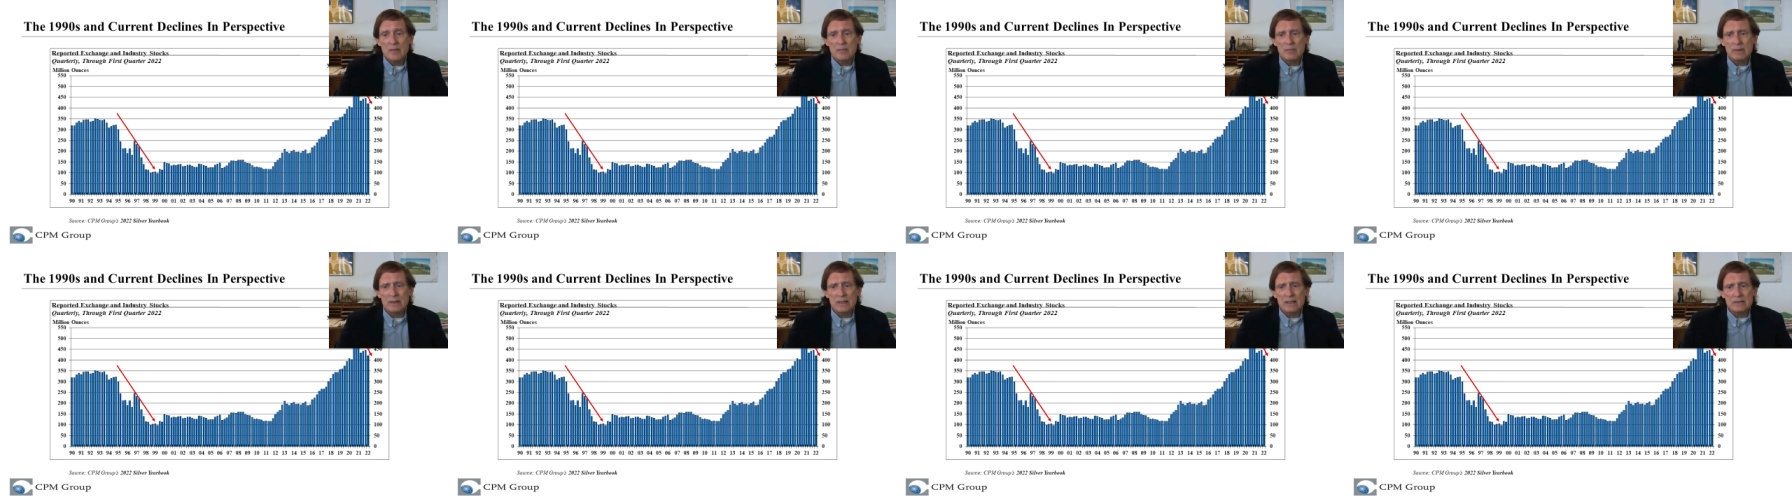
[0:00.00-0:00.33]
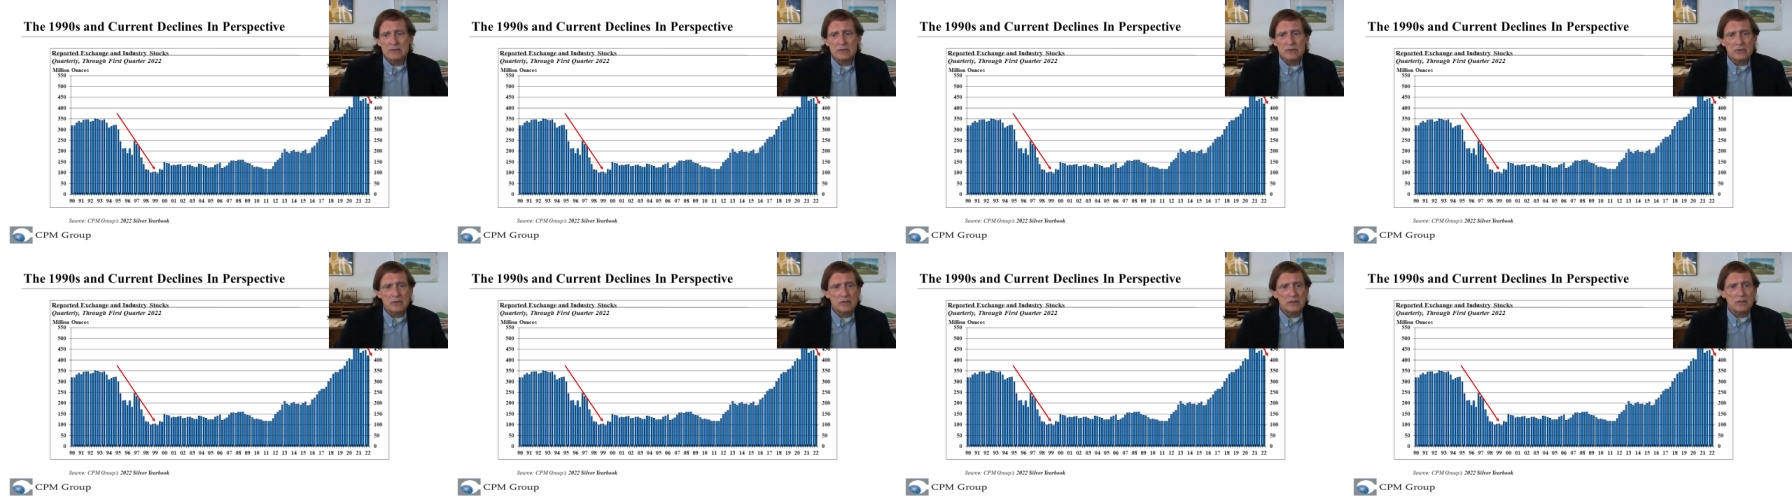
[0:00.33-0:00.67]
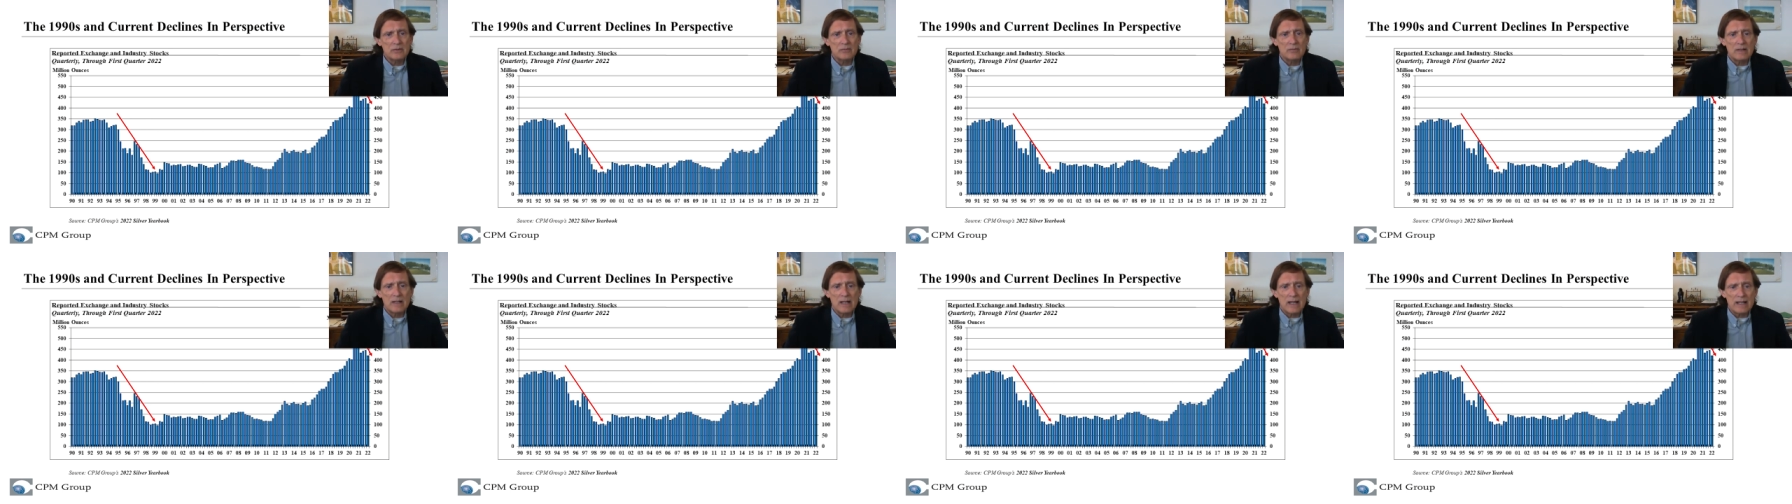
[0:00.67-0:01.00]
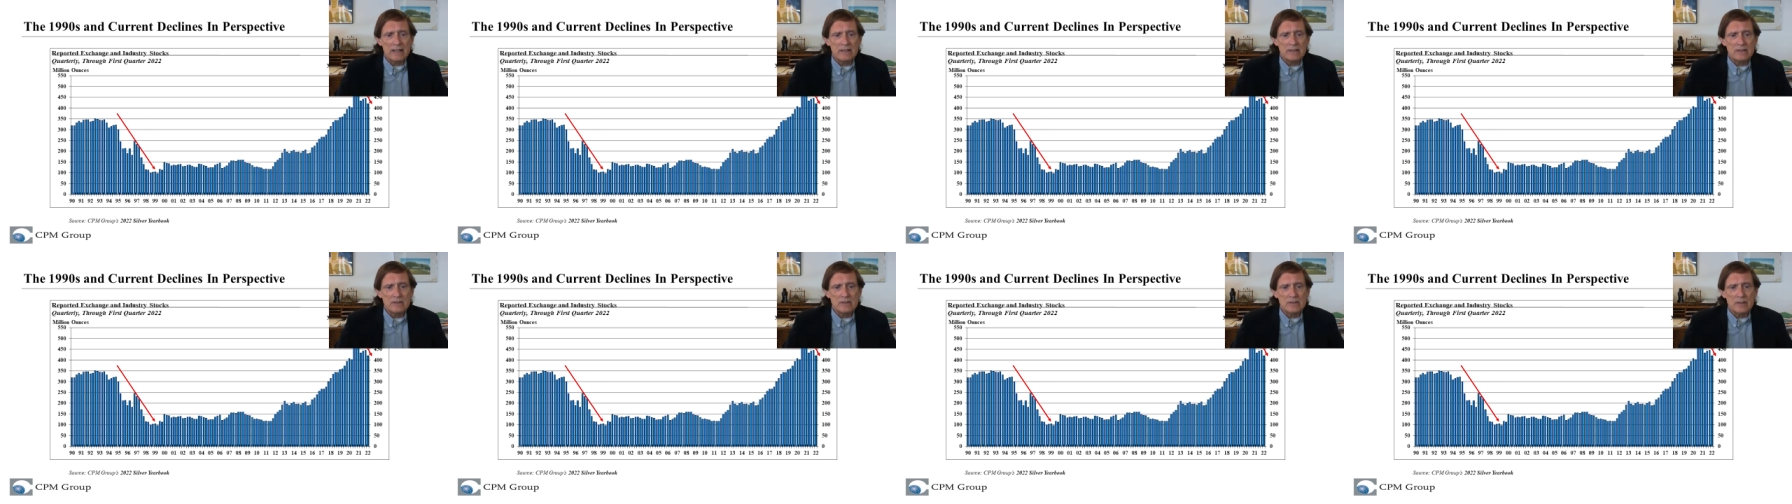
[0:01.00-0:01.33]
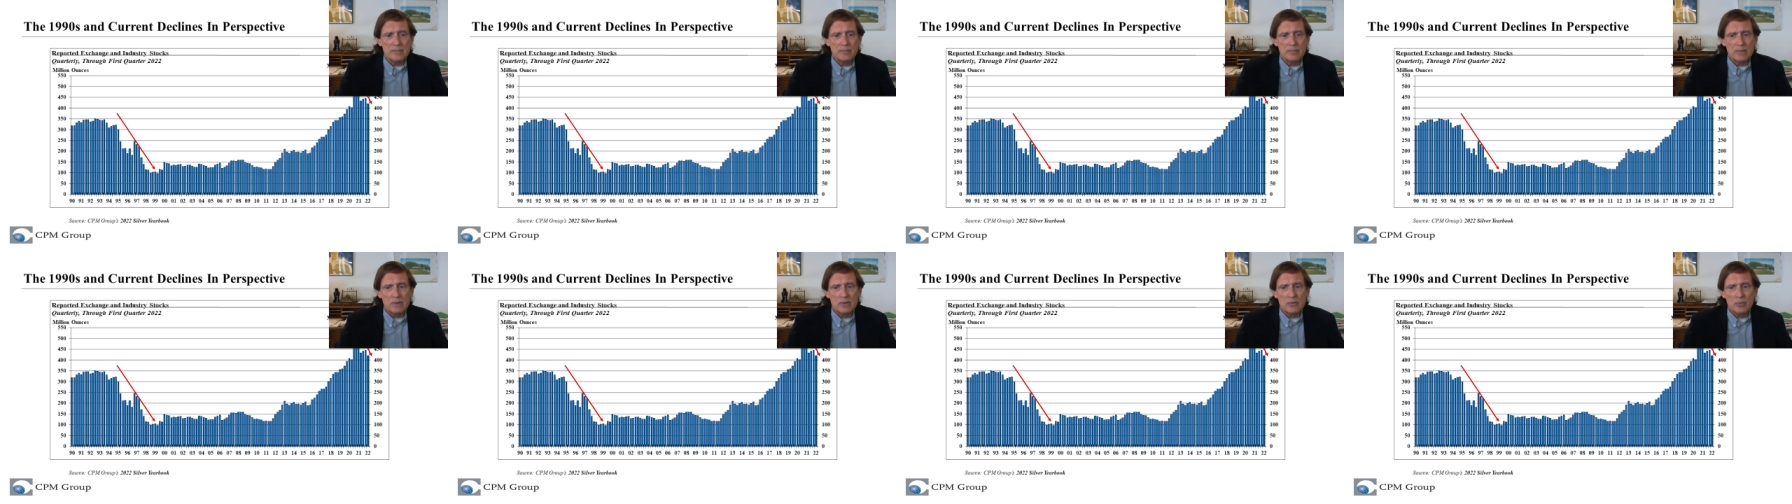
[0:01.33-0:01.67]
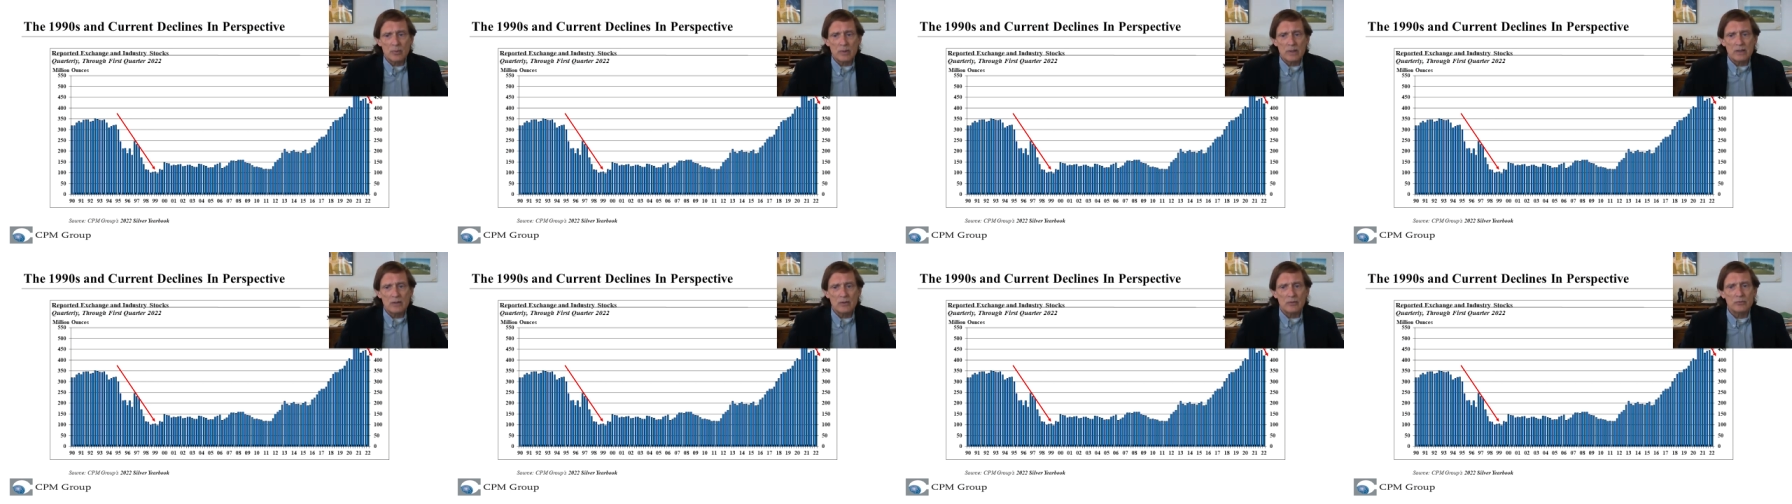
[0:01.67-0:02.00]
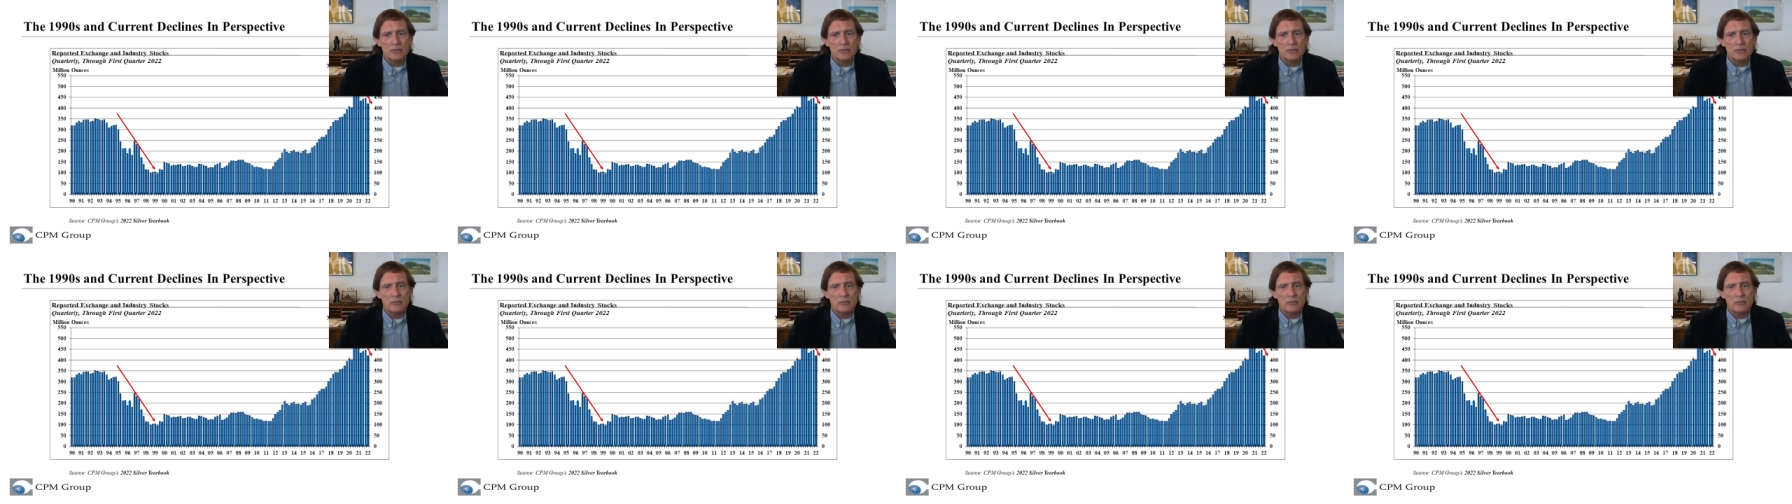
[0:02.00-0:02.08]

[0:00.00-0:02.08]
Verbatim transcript: But let's look at the relationship between